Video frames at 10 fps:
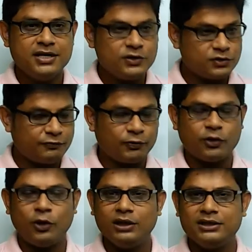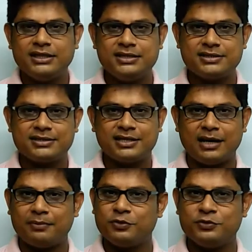So for all these,
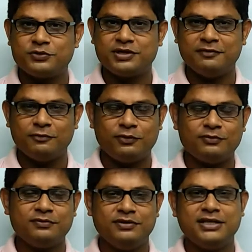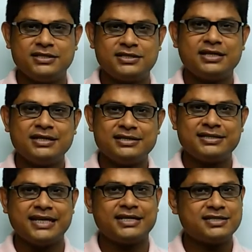I'm going to give these
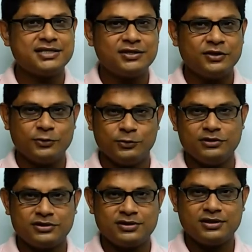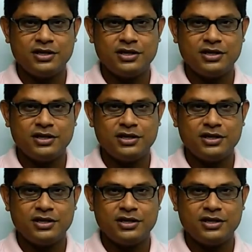6 rules.